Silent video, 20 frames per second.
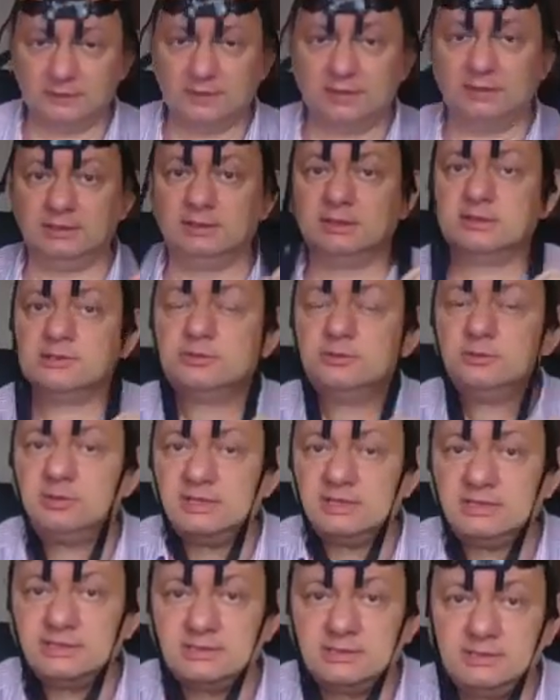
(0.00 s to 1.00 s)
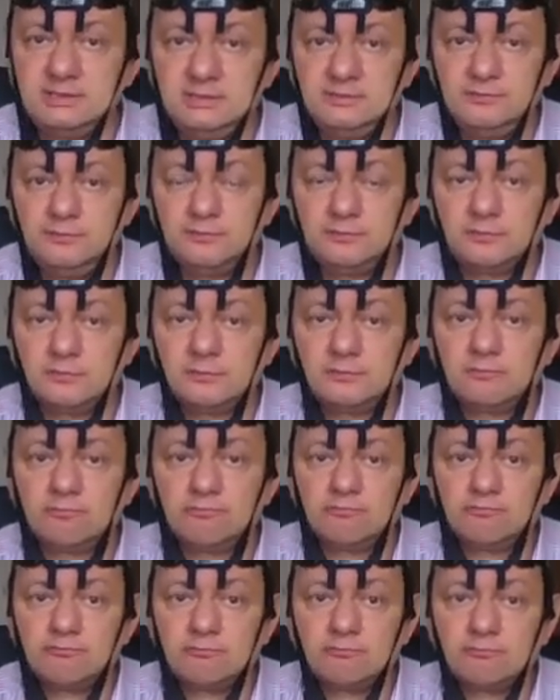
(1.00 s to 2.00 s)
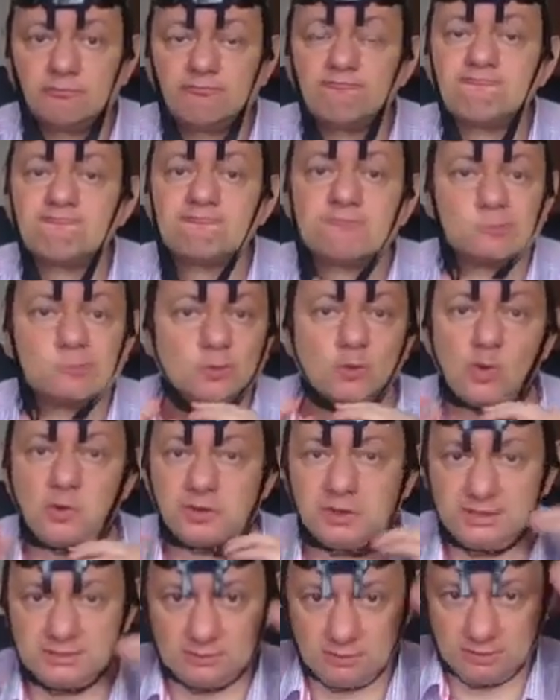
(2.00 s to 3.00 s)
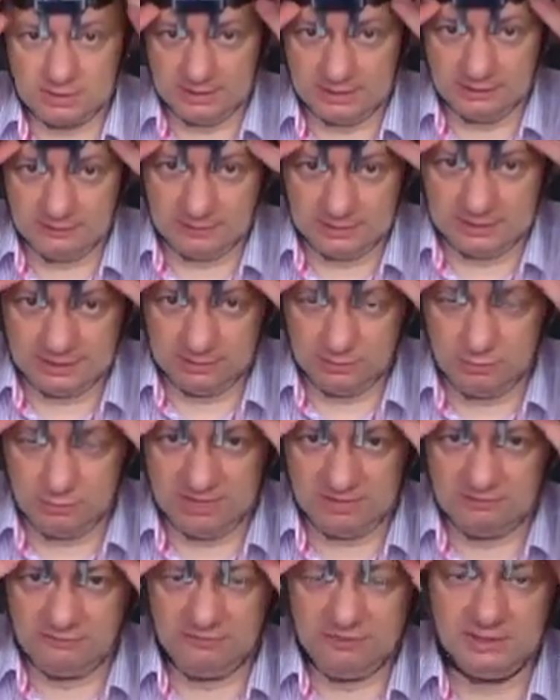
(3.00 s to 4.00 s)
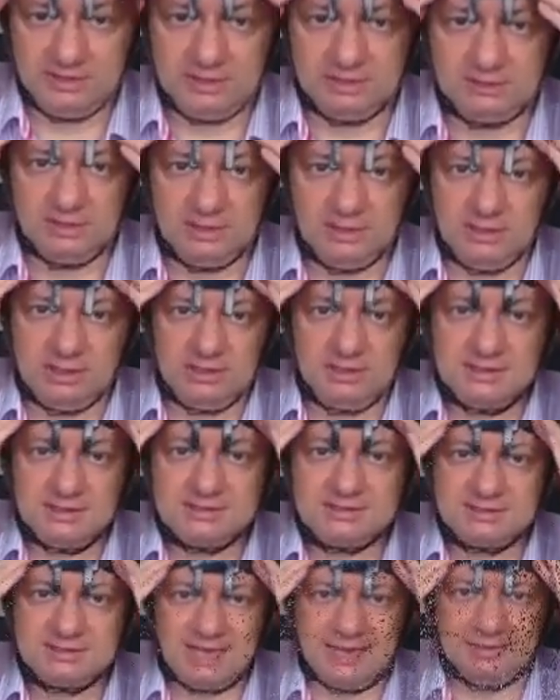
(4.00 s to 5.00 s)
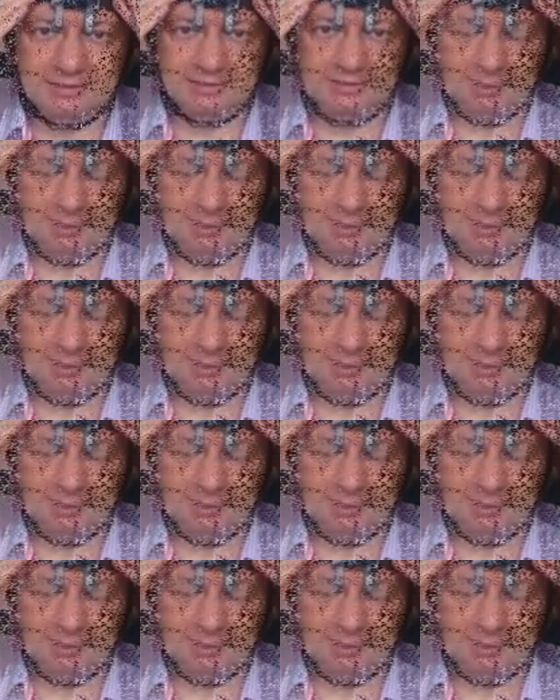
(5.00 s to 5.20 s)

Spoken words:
And as you can see, now it is okay. And you can feel that it is tight.